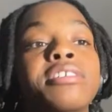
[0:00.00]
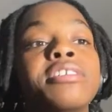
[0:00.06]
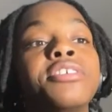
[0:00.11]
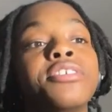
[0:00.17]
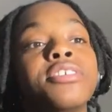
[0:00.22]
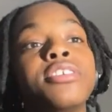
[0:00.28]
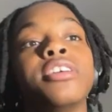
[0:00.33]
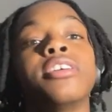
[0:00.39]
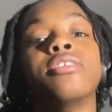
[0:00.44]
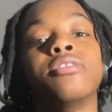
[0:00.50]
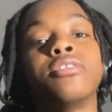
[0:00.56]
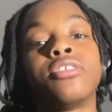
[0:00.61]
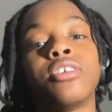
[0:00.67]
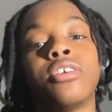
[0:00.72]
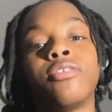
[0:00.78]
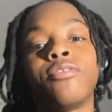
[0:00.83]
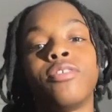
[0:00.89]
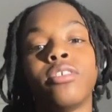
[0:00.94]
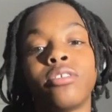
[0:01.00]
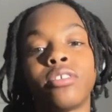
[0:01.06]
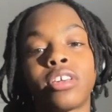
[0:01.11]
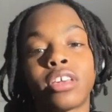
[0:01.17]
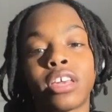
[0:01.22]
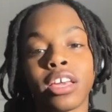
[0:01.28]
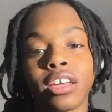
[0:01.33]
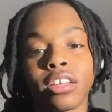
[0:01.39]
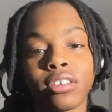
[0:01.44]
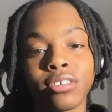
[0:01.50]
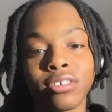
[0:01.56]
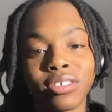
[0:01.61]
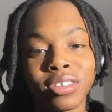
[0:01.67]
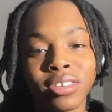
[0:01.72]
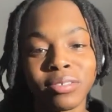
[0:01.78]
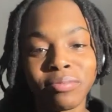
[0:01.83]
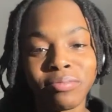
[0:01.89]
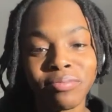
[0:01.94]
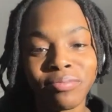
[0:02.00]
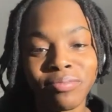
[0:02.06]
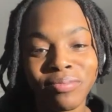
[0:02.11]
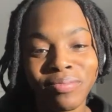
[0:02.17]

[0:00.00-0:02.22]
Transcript: is your no. So if you can't do something,